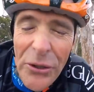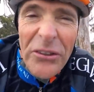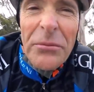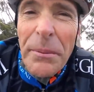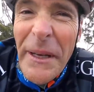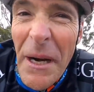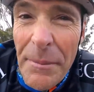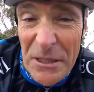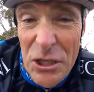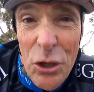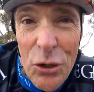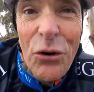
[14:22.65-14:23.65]
sort of split
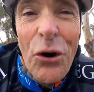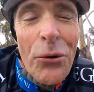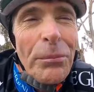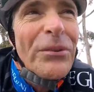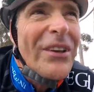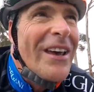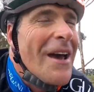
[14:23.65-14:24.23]
up in two groups.